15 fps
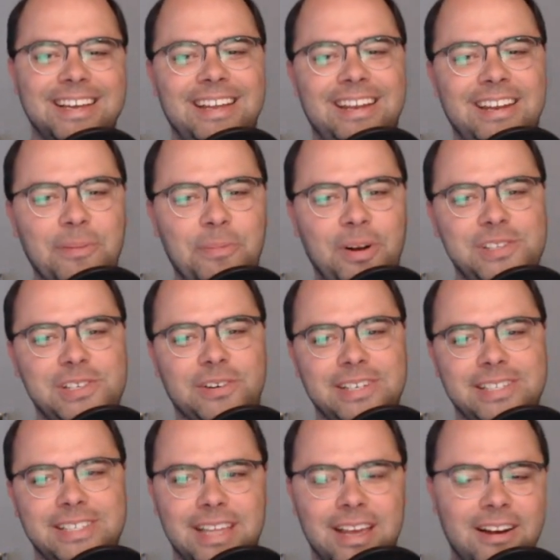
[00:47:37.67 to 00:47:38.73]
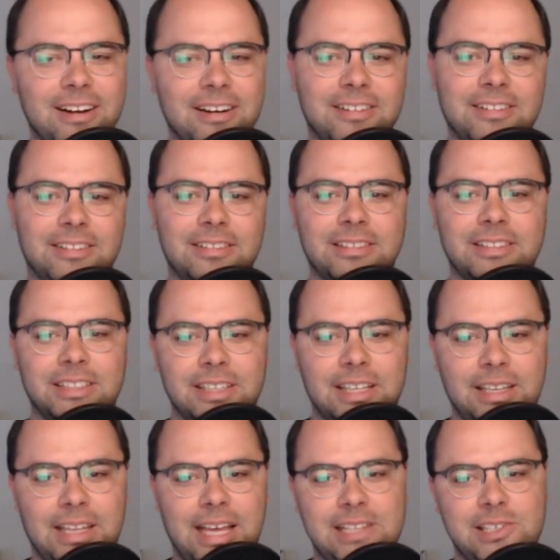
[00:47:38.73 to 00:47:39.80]
Nimhard's always there. And then
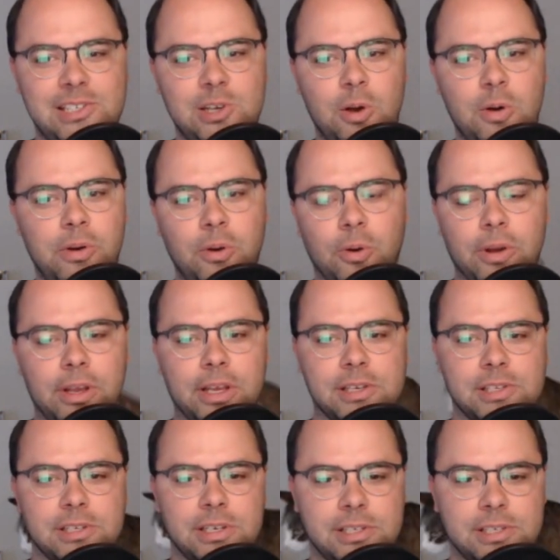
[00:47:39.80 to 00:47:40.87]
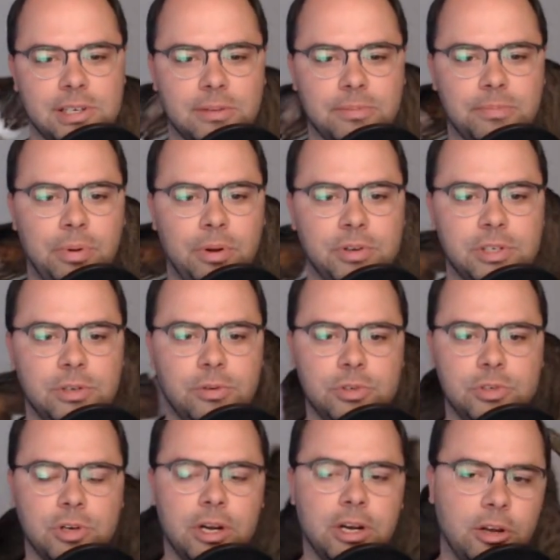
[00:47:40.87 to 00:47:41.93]
that's so annoying as a person who's
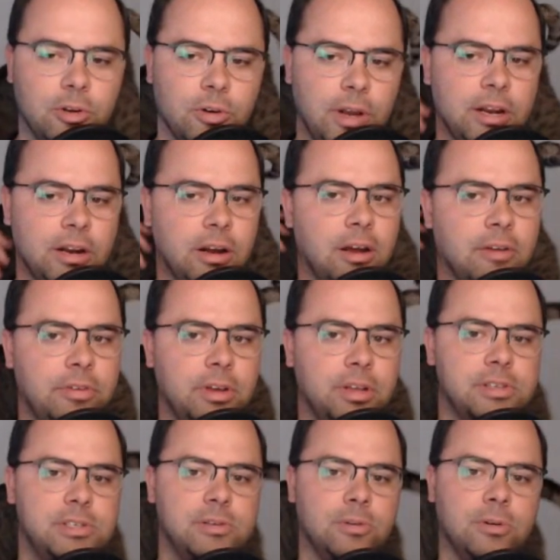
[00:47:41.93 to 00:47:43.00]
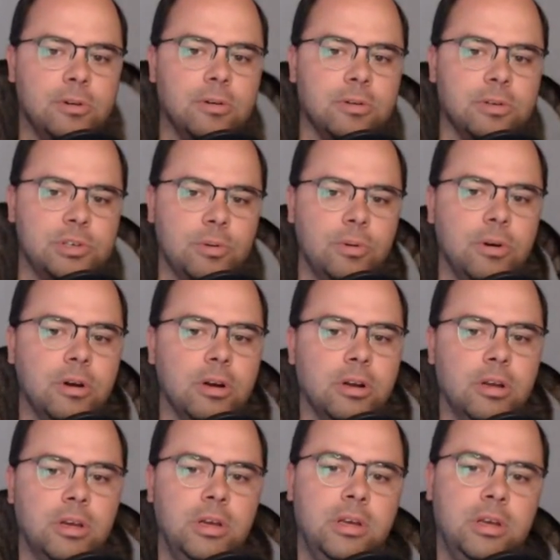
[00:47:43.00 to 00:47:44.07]
trying to create an offense or score
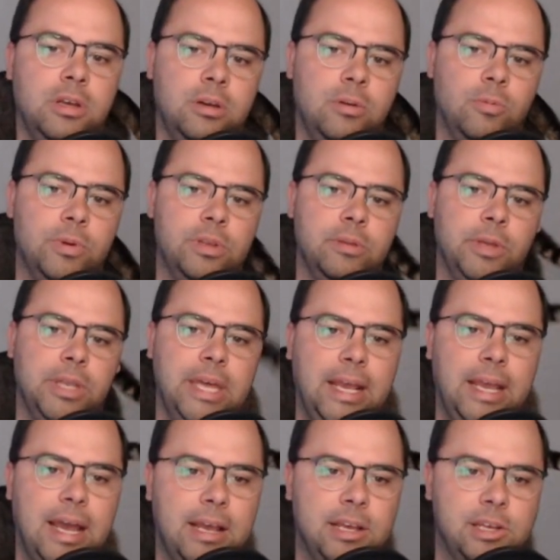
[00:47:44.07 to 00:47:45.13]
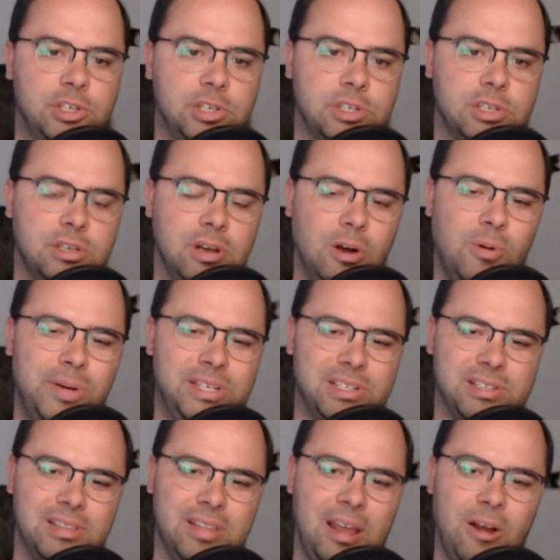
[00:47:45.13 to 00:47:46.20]
when that guy is just always
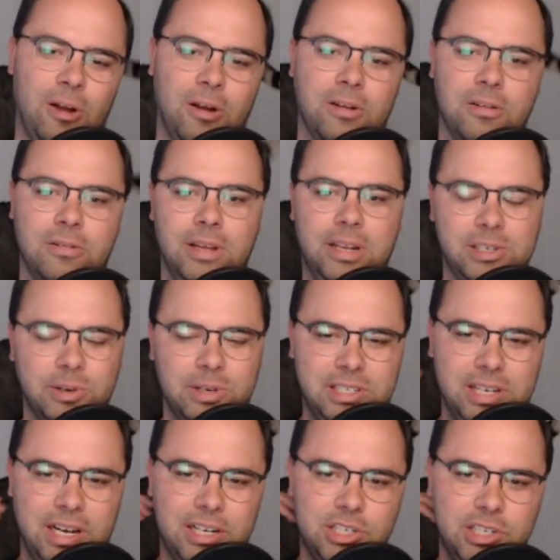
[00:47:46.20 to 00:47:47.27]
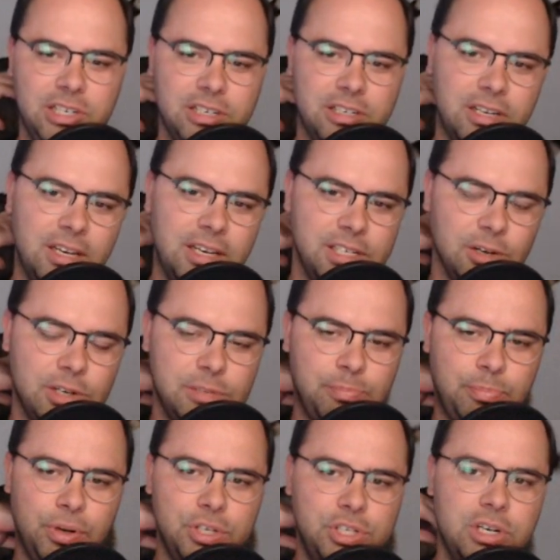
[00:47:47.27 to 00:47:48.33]
there. He's always touching you. He's always
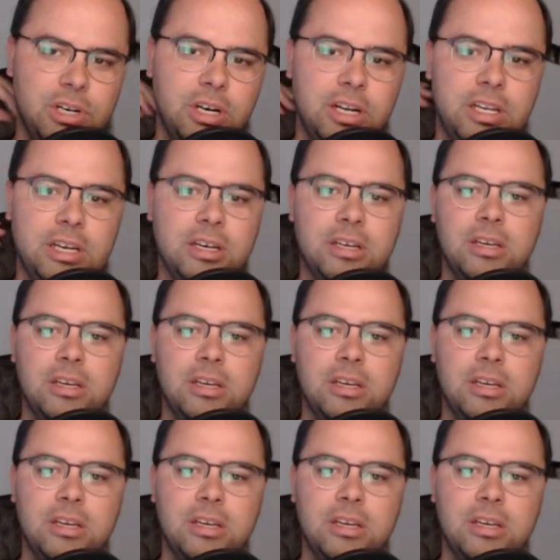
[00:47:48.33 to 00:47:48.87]
pushing on you.